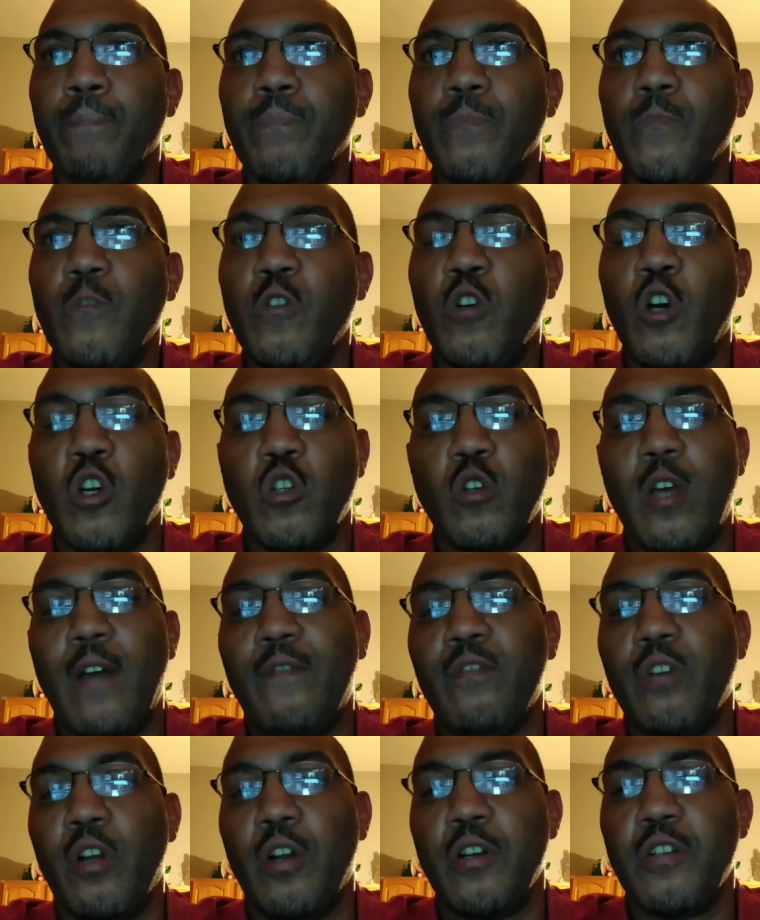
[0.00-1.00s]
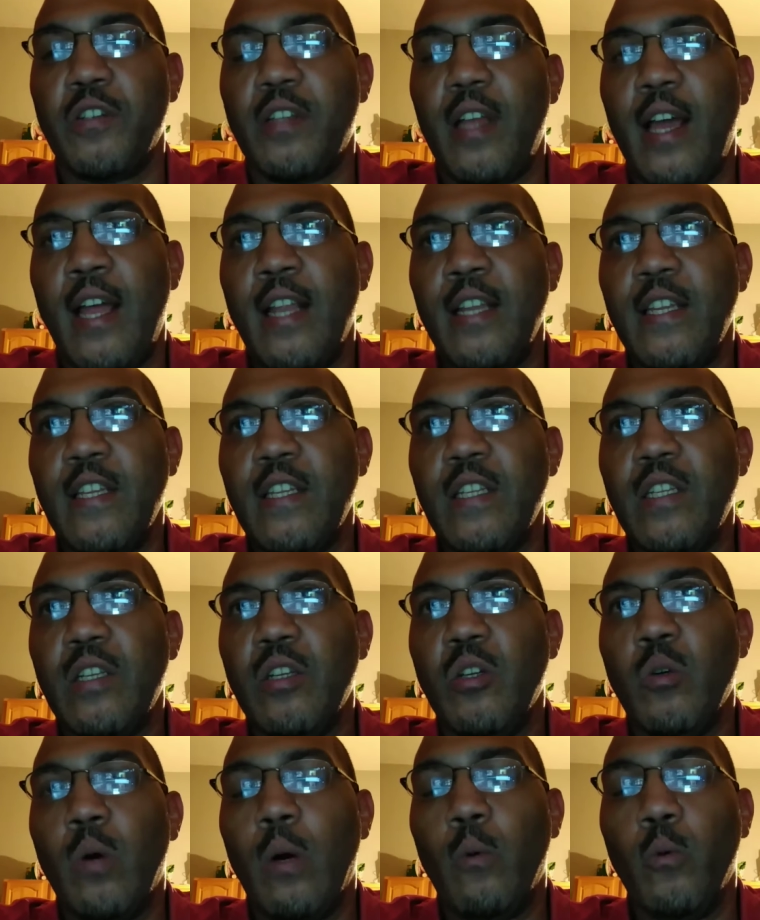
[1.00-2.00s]
you also have to understand, a
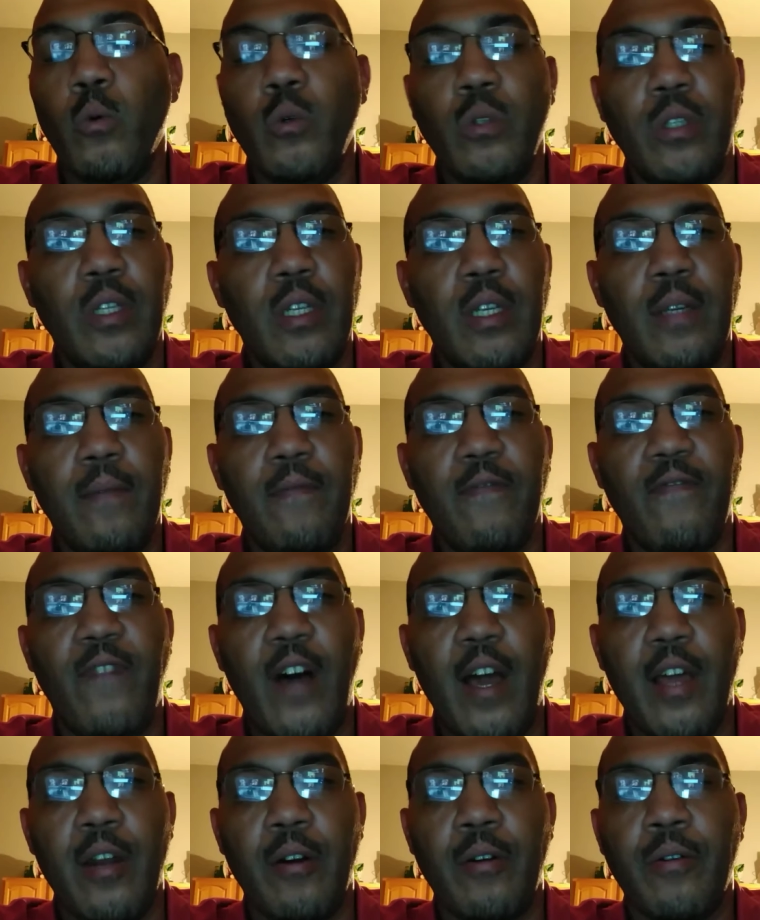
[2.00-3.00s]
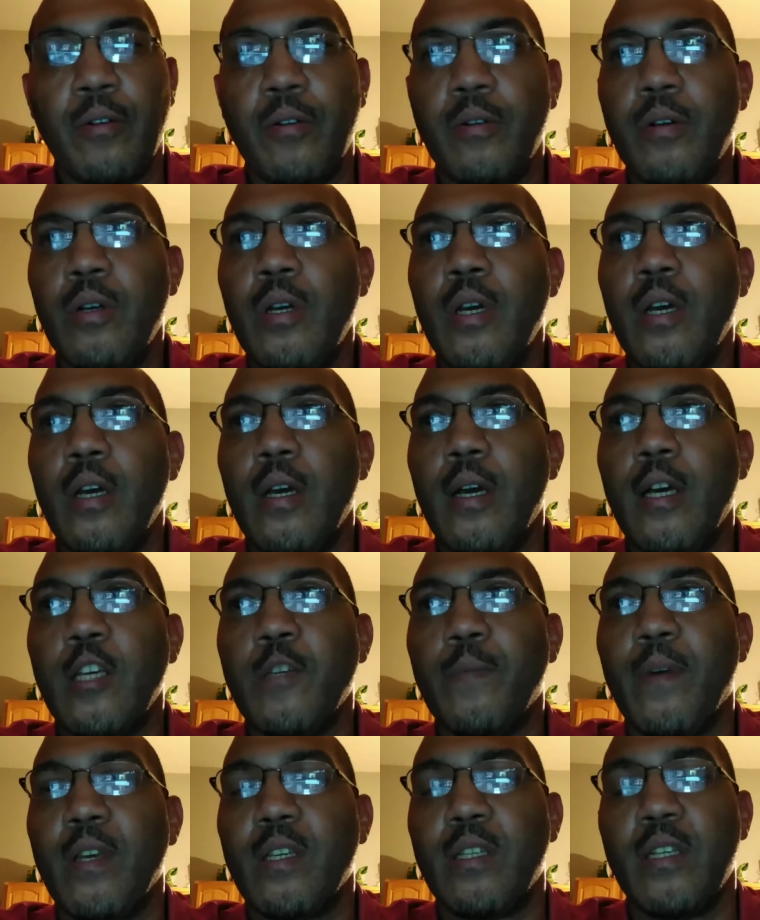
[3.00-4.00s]
wounded fighter,
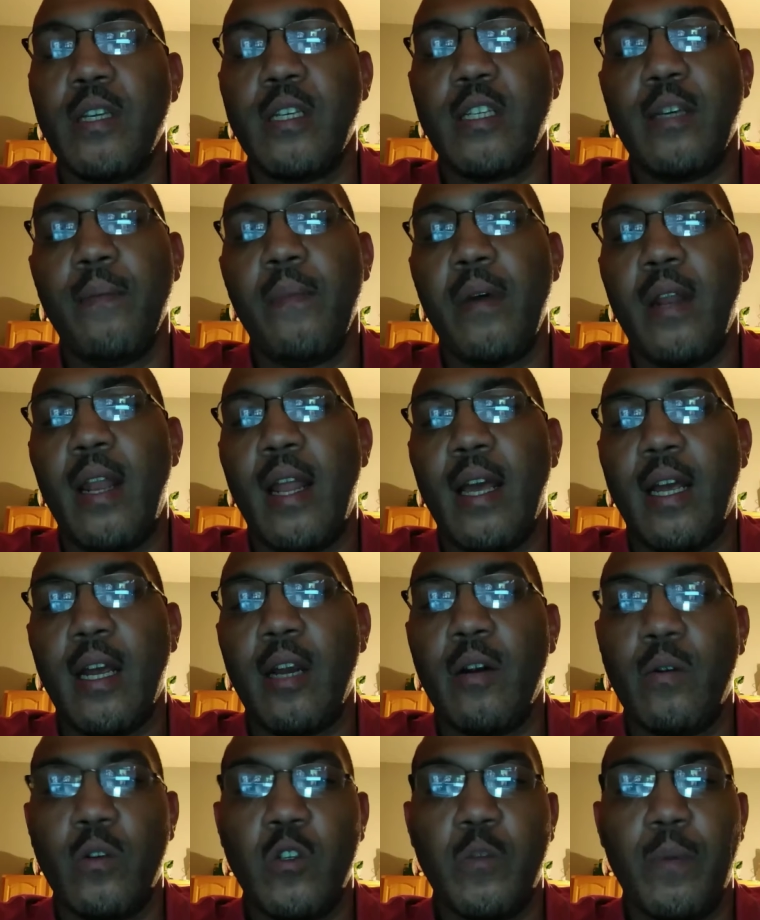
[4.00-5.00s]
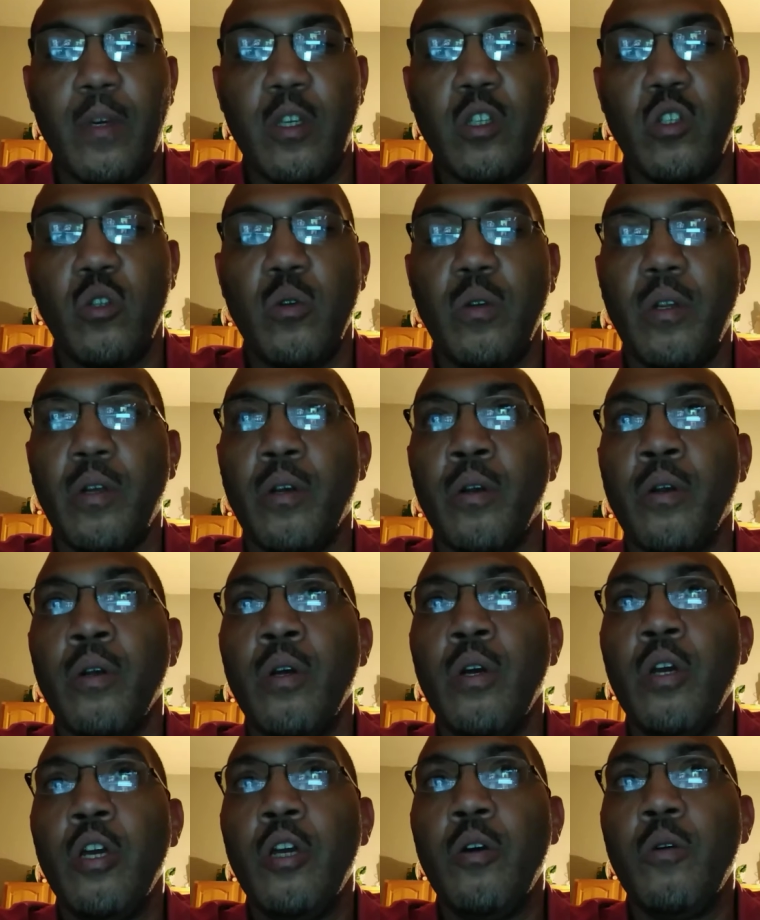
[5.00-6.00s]
especially somebody like Errol Spence Jr.,
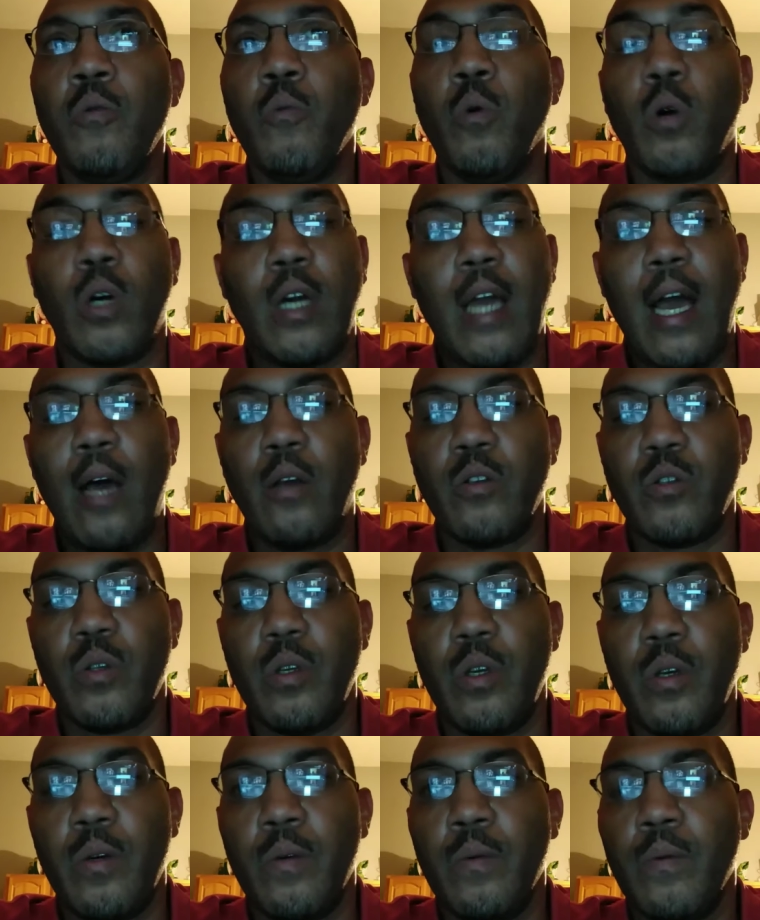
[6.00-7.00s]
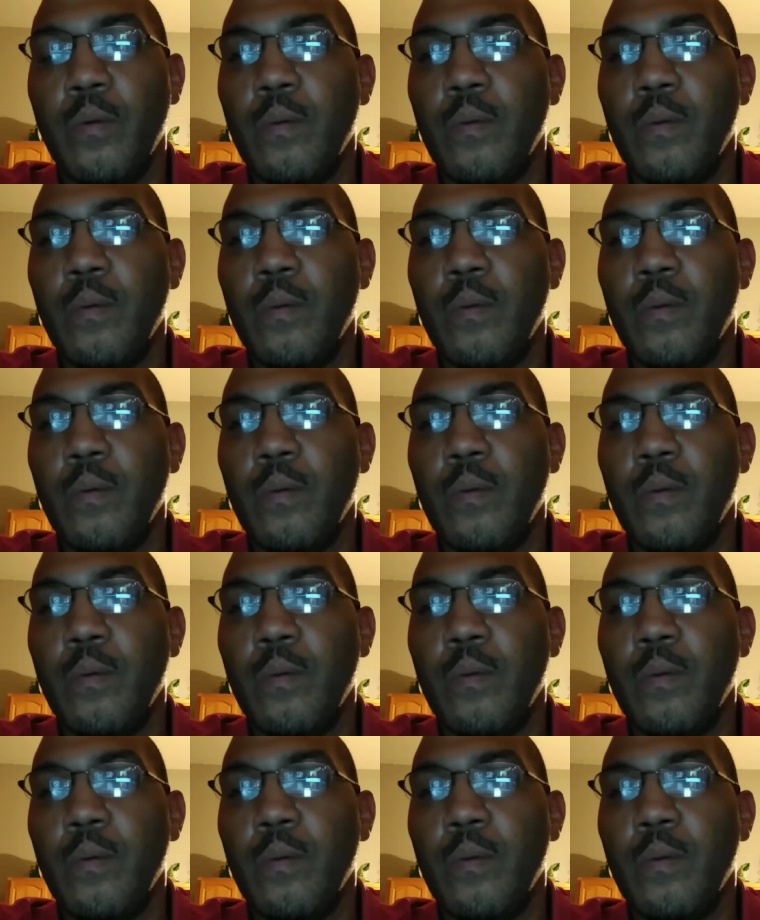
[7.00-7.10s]
will counter you.